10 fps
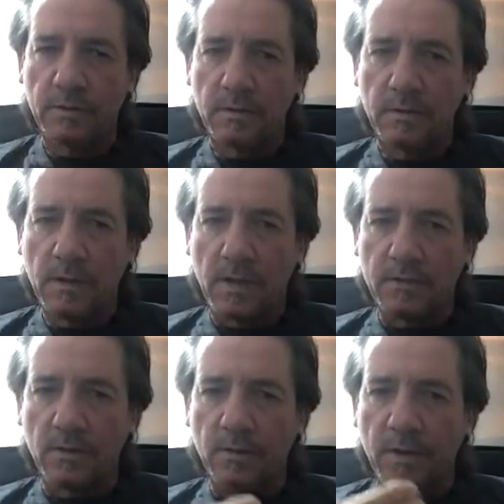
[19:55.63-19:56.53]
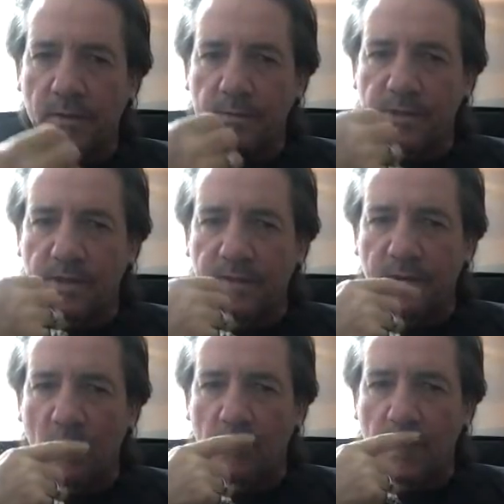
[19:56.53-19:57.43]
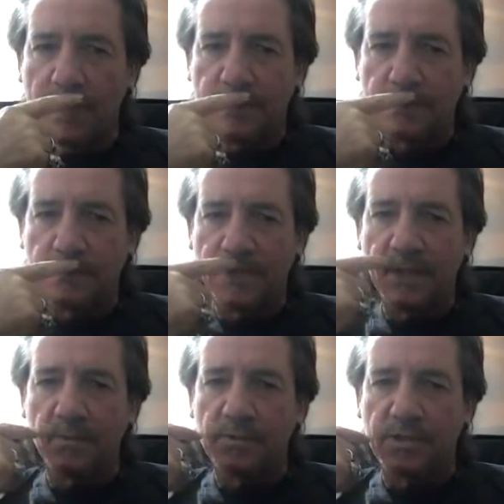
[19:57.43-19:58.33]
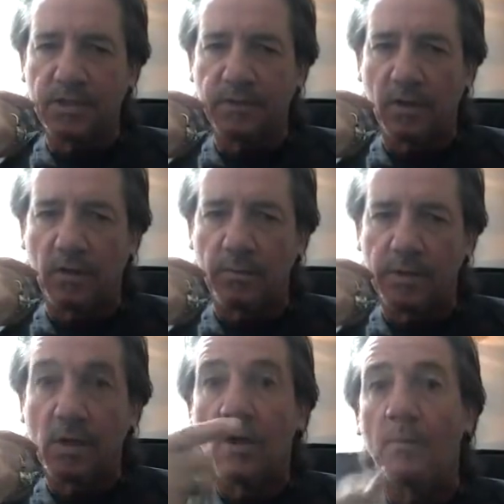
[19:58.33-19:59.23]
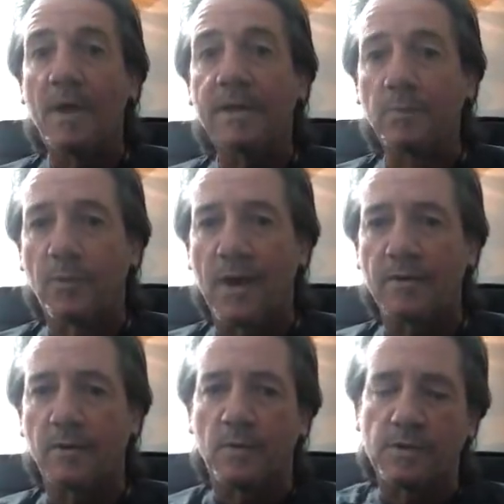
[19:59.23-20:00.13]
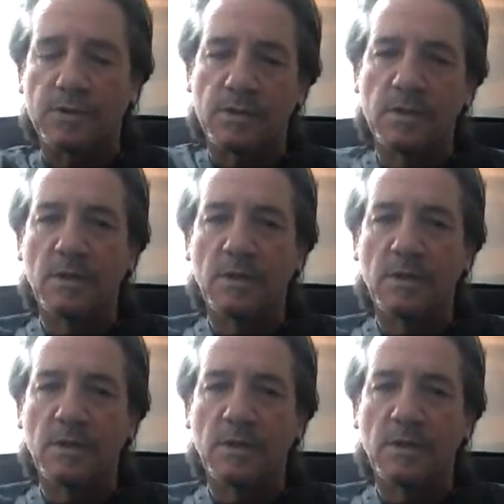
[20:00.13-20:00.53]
I don't know whether it was Stevie Lomas. I I think it was Stevie Lomas, or Michael Brown it was. Yeah.